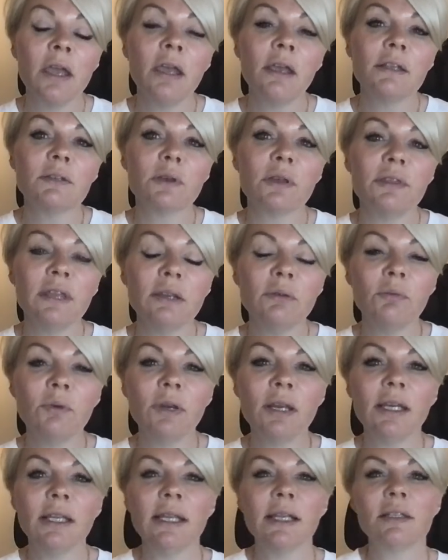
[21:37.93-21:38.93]
So I think
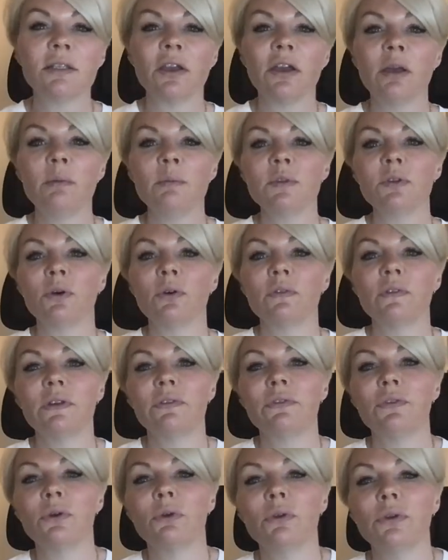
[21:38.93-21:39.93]
really in terms of
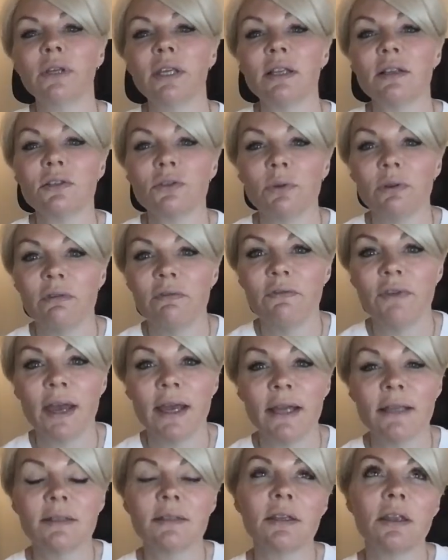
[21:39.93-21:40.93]
if you're looking to
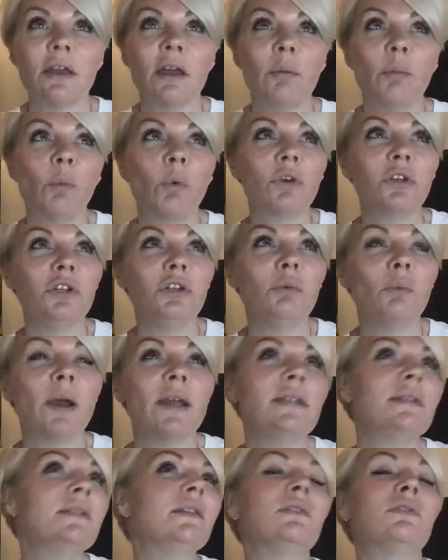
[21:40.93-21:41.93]
invest, what are you
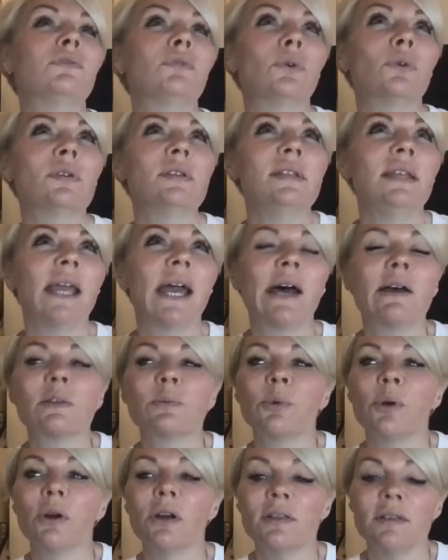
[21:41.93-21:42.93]
waiting for to see house
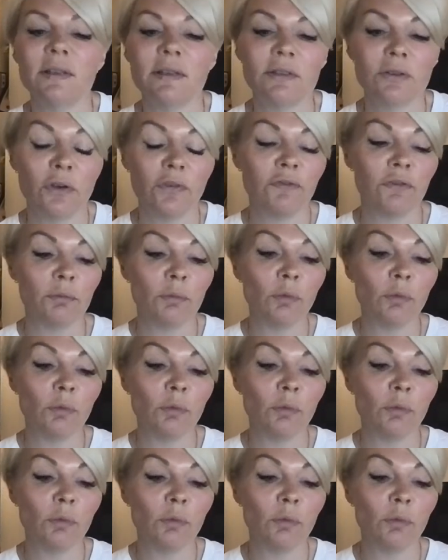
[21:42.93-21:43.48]
prices soften?